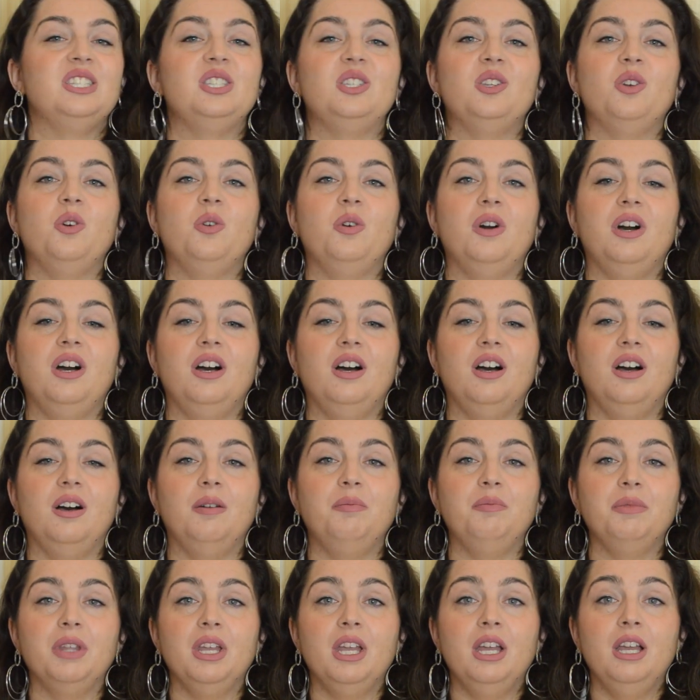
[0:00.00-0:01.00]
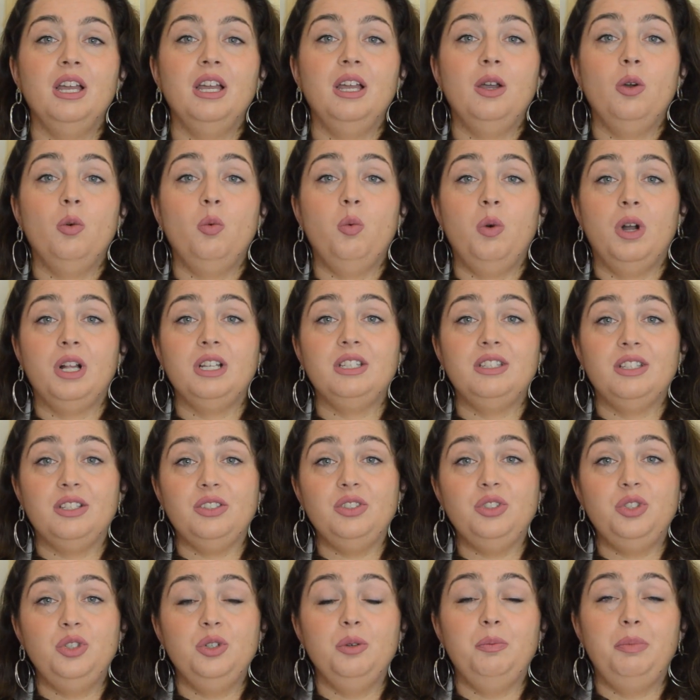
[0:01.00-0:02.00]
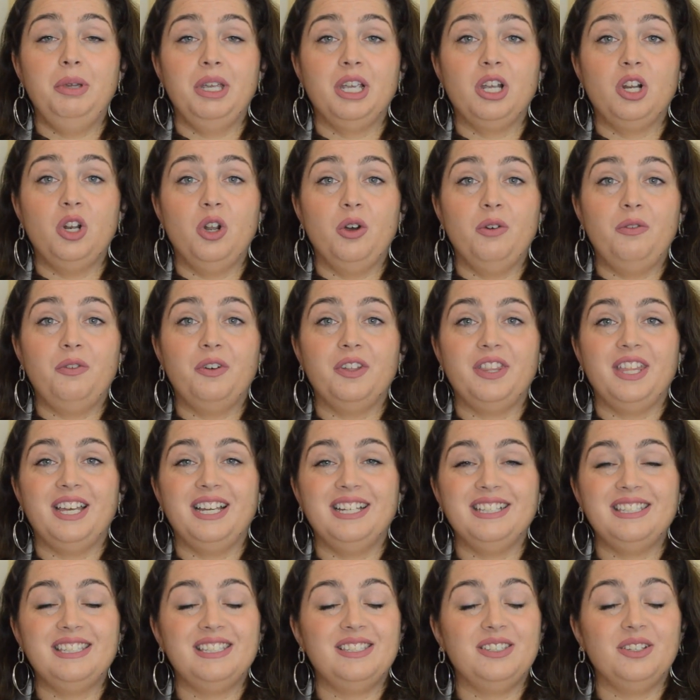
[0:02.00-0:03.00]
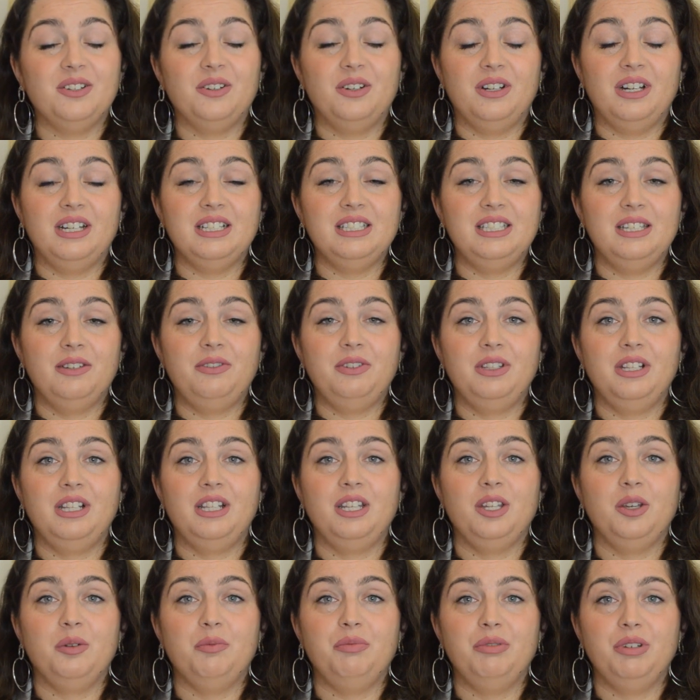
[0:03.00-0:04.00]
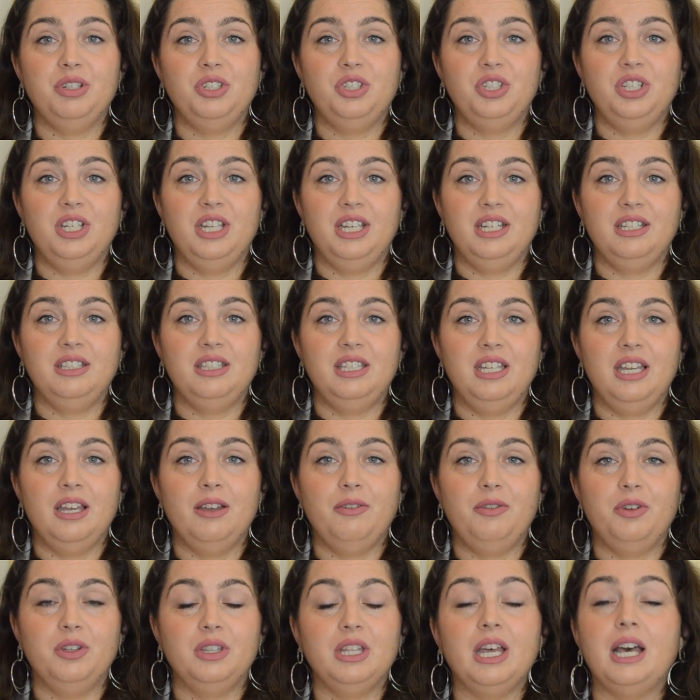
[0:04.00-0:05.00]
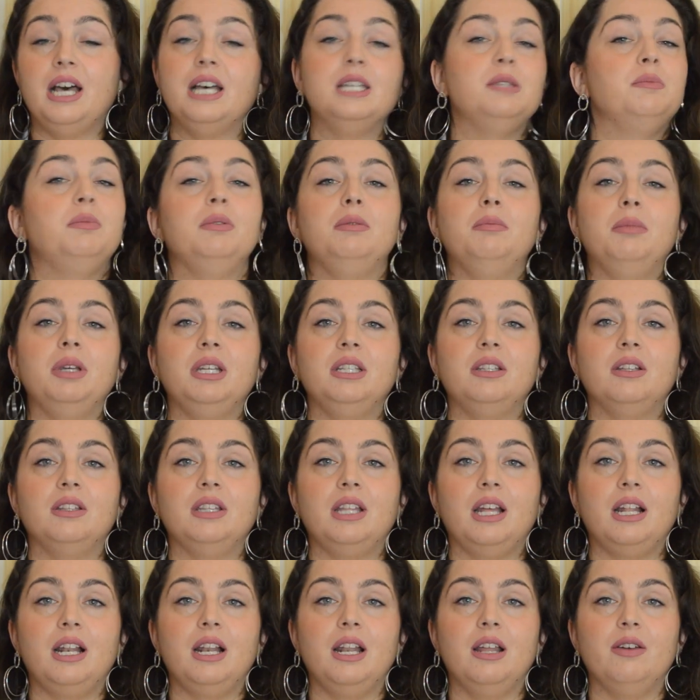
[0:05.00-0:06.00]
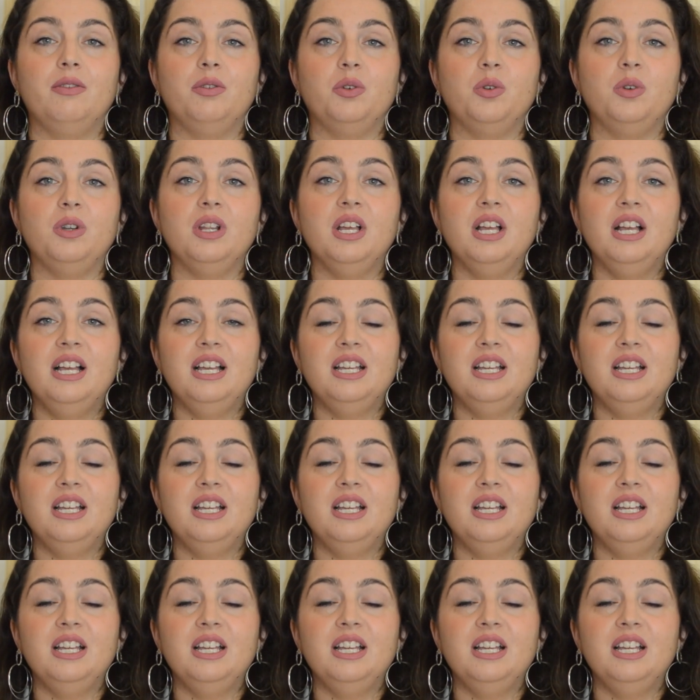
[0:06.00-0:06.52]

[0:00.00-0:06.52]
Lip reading: So well done to Pink Clove for that. So I definitely appreciate the effort that has been made on that level.